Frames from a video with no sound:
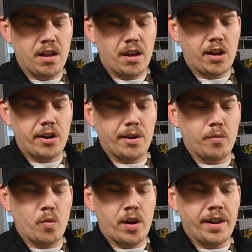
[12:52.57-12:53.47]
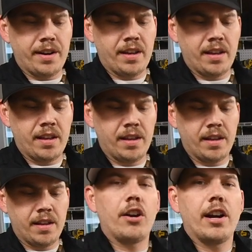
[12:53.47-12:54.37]
101,
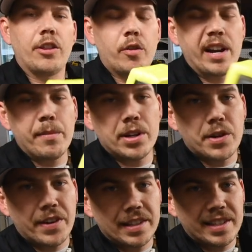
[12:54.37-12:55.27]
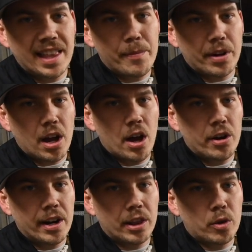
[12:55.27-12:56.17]
103, I'm not sure if you can see that, but
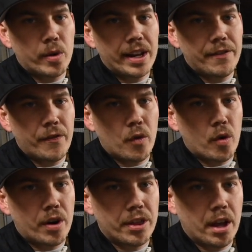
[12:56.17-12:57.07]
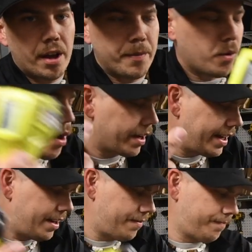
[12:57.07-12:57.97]
103 for the Milwaukee.